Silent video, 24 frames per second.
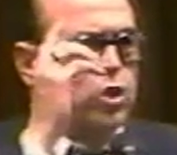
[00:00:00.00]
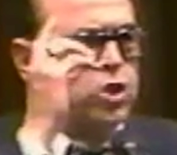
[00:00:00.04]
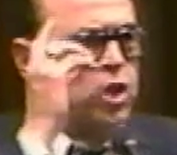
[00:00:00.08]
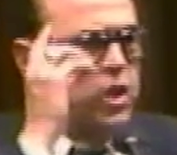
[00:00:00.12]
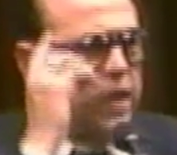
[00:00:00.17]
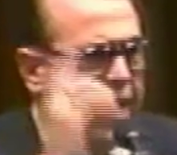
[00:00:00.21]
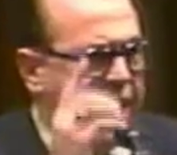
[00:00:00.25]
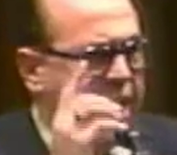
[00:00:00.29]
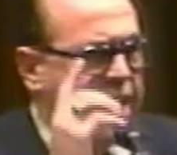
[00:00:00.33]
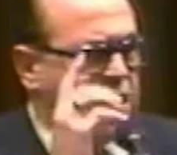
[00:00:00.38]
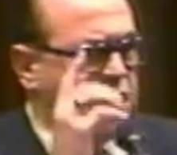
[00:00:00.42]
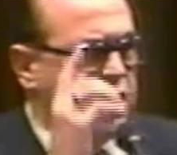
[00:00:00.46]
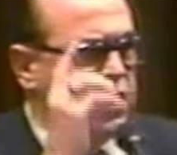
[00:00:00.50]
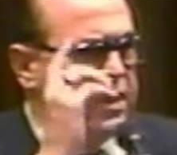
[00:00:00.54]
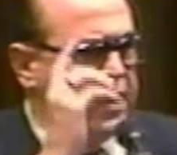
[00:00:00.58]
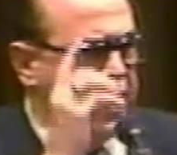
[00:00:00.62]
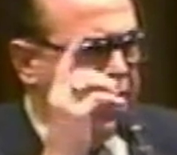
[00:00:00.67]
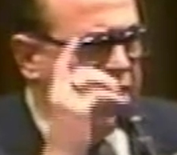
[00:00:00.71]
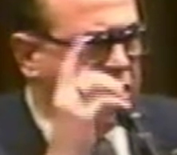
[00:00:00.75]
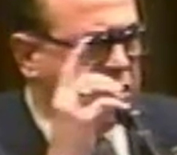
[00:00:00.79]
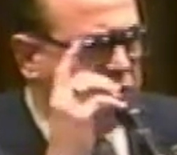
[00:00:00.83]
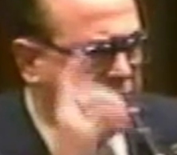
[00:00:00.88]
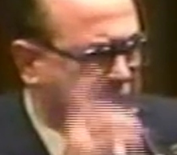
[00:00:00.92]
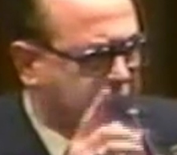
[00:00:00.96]
was led to the
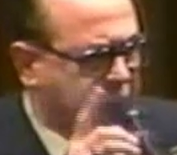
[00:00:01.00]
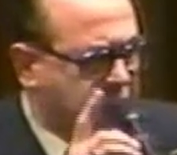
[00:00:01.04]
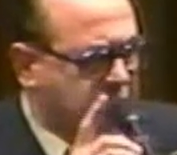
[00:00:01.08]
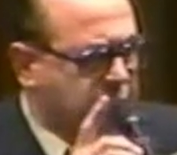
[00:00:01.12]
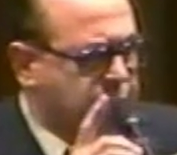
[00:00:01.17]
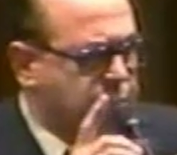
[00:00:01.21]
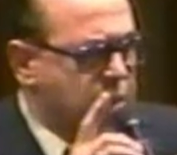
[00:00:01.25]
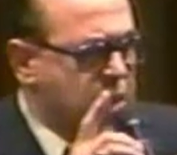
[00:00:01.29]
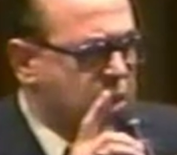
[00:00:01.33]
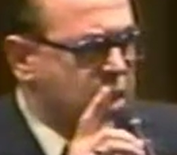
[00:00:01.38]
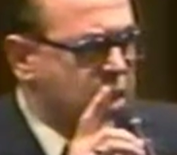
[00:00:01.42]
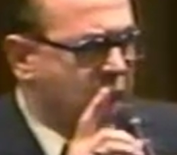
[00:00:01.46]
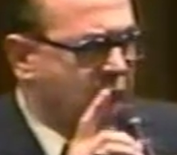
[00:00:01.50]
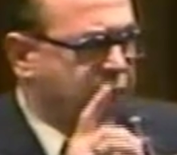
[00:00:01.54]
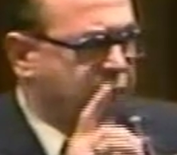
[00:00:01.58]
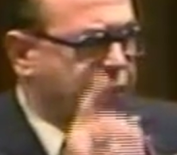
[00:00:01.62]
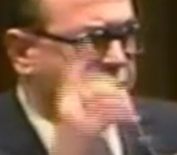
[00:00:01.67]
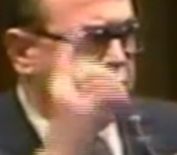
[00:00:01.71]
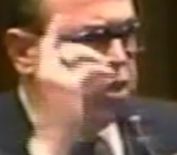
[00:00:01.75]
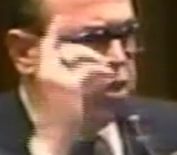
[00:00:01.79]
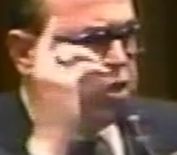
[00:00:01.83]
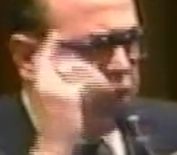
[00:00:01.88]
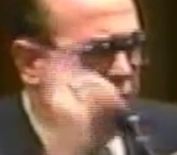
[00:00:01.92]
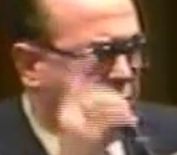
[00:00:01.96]
guillotine,
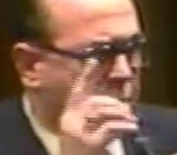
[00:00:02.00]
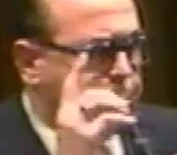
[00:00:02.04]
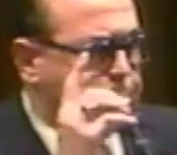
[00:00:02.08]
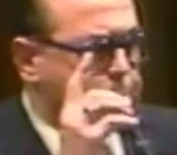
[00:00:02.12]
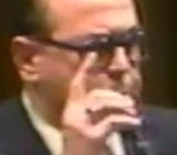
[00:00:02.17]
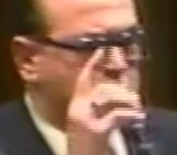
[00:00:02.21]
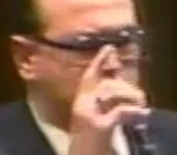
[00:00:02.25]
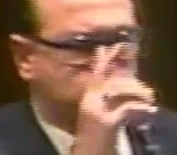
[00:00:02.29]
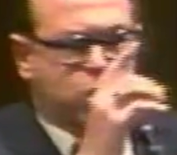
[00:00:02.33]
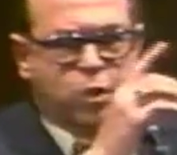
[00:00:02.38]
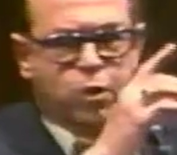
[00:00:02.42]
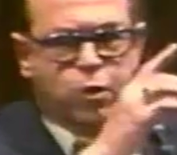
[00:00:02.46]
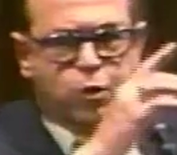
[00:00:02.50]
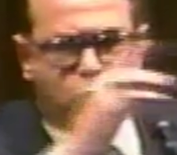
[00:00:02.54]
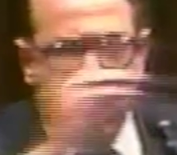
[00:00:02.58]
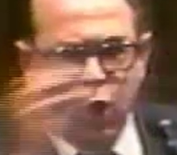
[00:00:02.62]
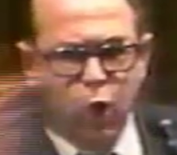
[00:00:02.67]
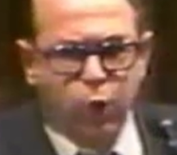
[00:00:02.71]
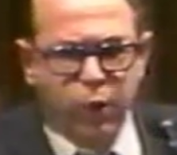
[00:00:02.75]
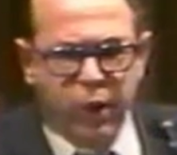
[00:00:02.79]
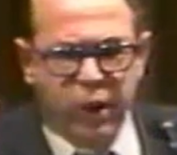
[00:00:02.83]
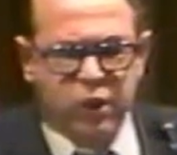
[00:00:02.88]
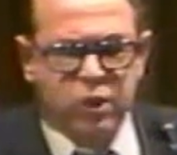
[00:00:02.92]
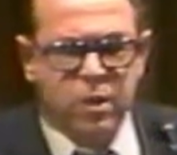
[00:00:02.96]
and the sharpness and
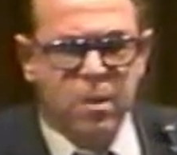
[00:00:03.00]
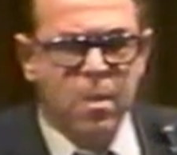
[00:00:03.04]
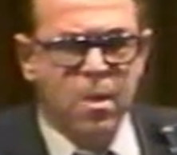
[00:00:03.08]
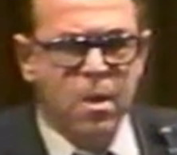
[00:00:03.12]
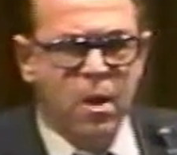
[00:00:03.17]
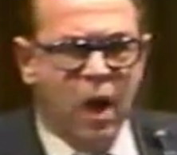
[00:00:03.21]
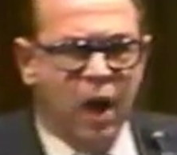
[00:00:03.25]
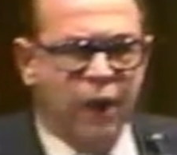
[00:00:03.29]
coldness